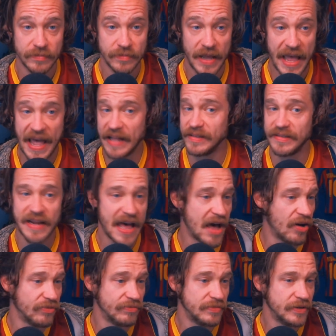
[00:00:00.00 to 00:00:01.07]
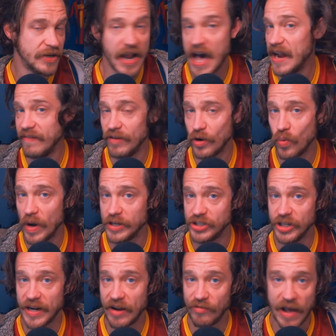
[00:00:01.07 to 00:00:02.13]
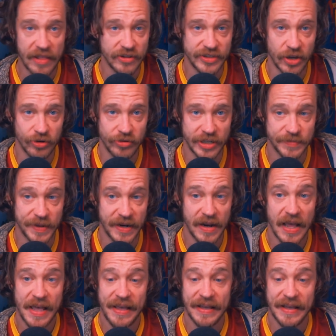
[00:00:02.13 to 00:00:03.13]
Hands down, not even a question. I'd rather sell Griezmann.